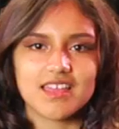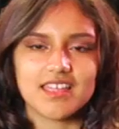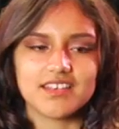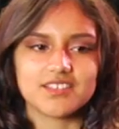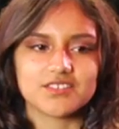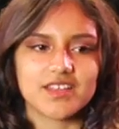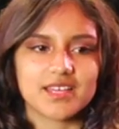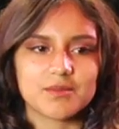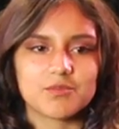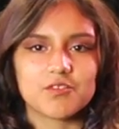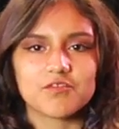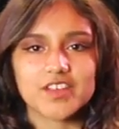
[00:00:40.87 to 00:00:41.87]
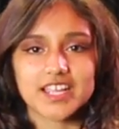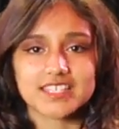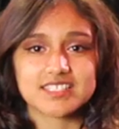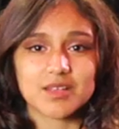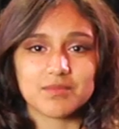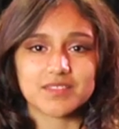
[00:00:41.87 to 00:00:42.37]
and to like perfect
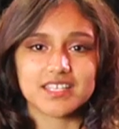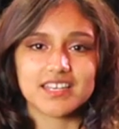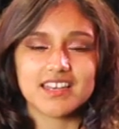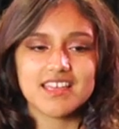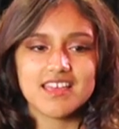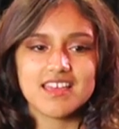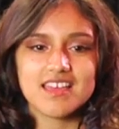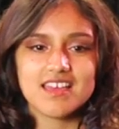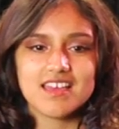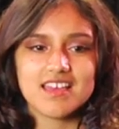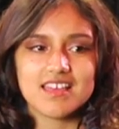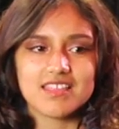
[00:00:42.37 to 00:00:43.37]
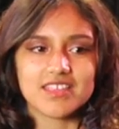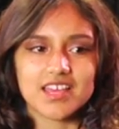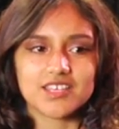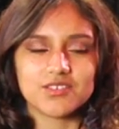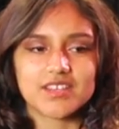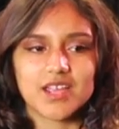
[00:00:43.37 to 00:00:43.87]
something that
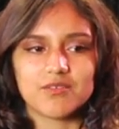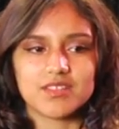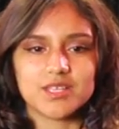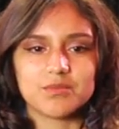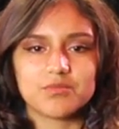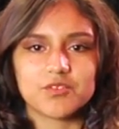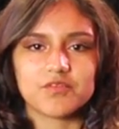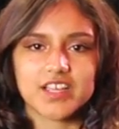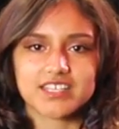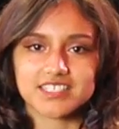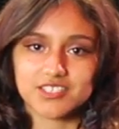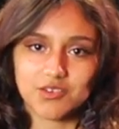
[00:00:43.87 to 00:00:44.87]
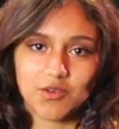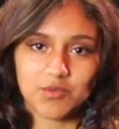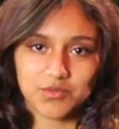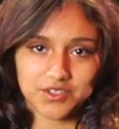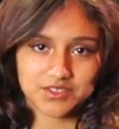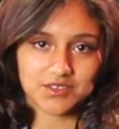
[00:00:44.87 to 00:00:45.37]
you can't really perfect in your own
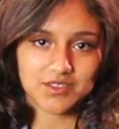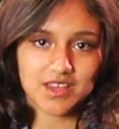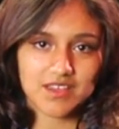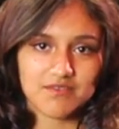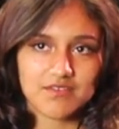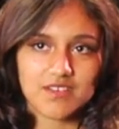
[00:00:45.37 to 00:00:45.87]
personal life.